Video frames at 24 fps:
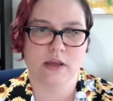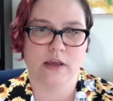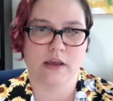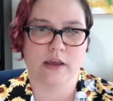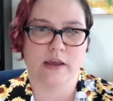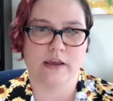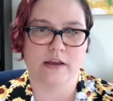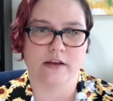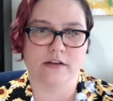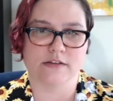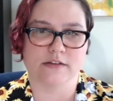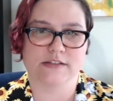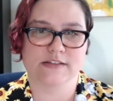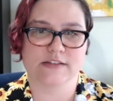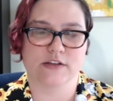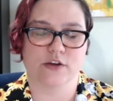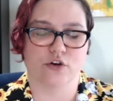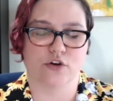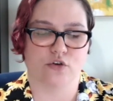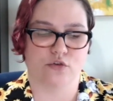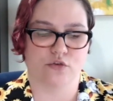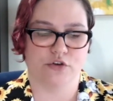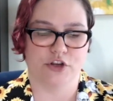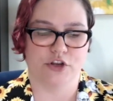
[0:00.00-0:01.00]
And
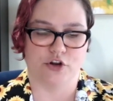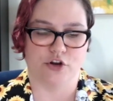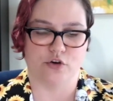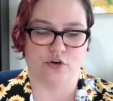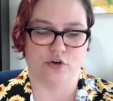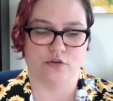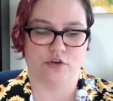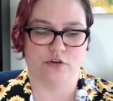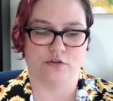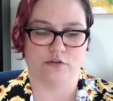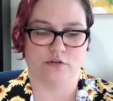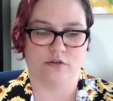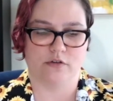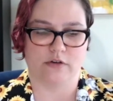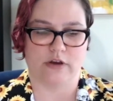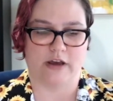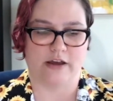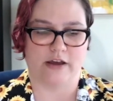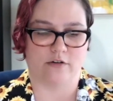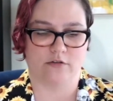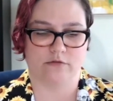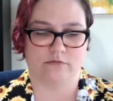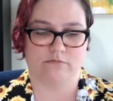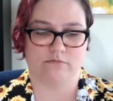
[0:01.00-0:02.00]
so, I
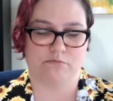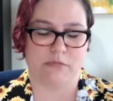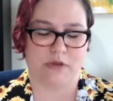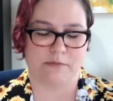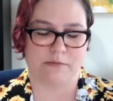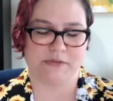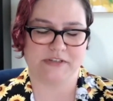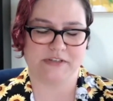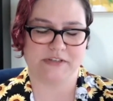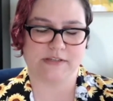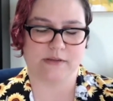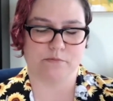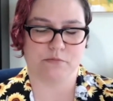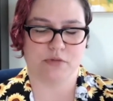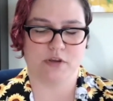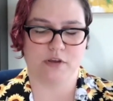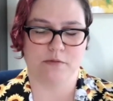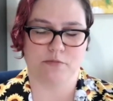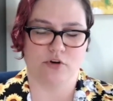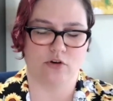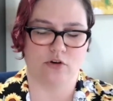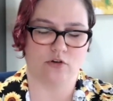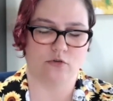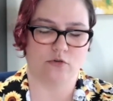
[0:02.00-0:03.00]
don't, maybe some
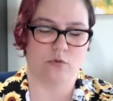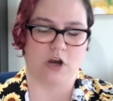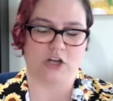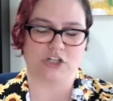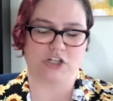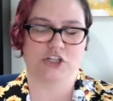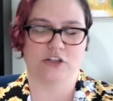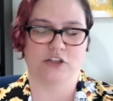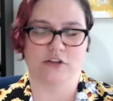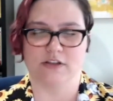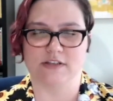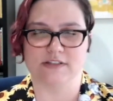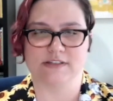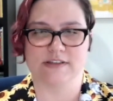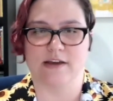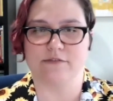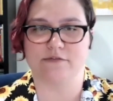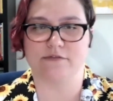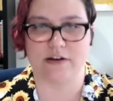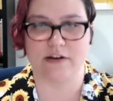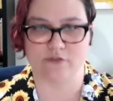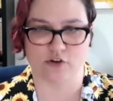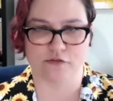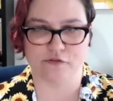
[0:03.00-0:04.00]
people watching this have
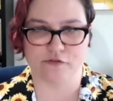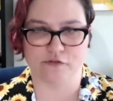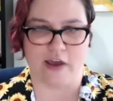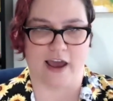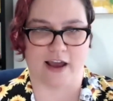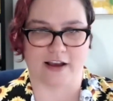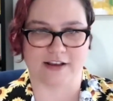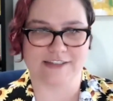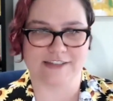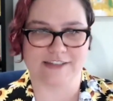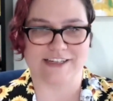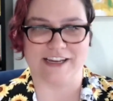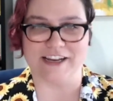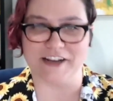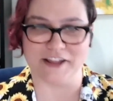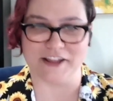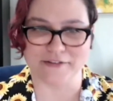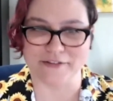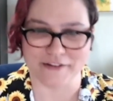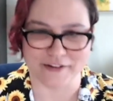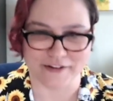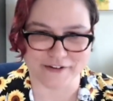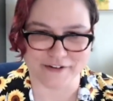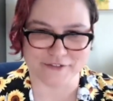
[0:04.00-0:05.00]
never faxed
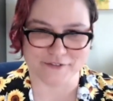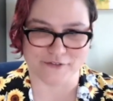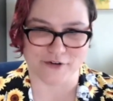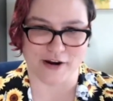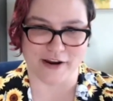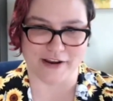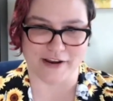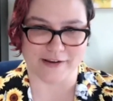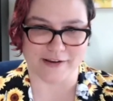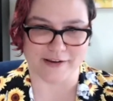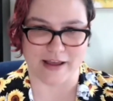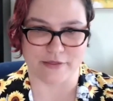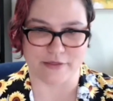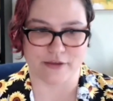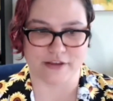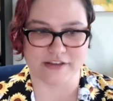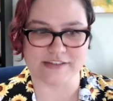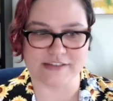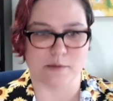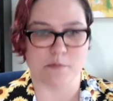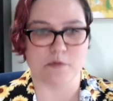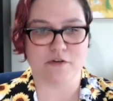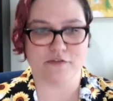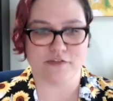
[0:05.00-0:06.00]
anything, right? I think
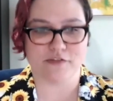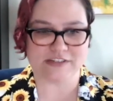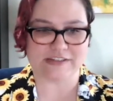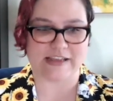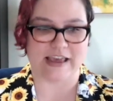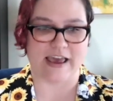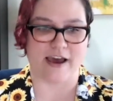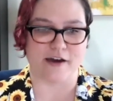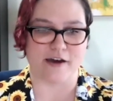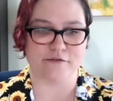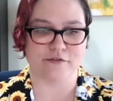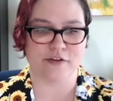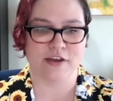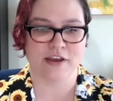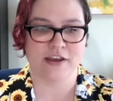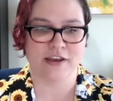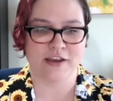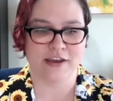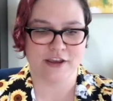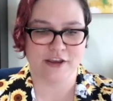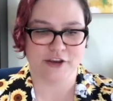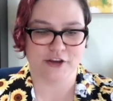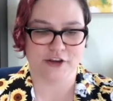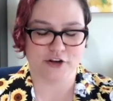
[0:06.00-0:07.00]
some of us have,
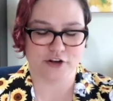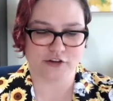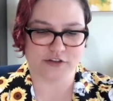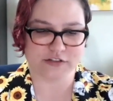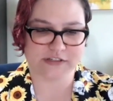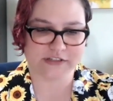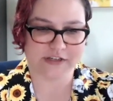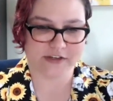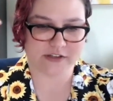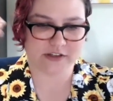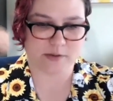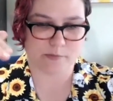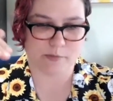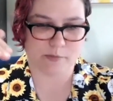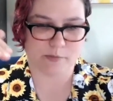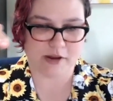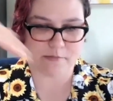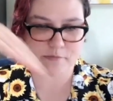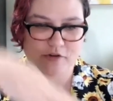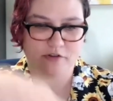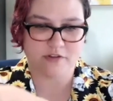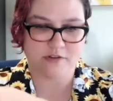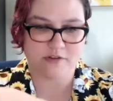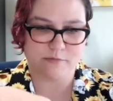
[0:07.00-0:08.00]
you stick the
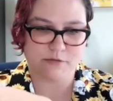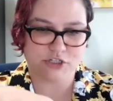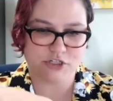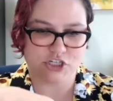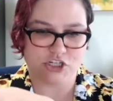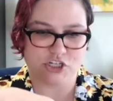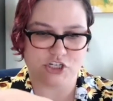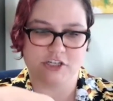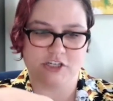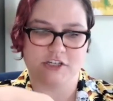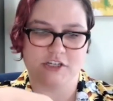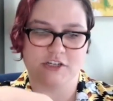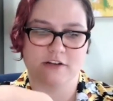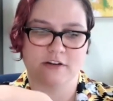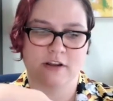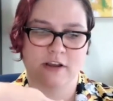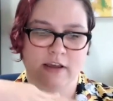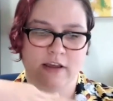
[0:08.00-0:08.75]
paper in the machine.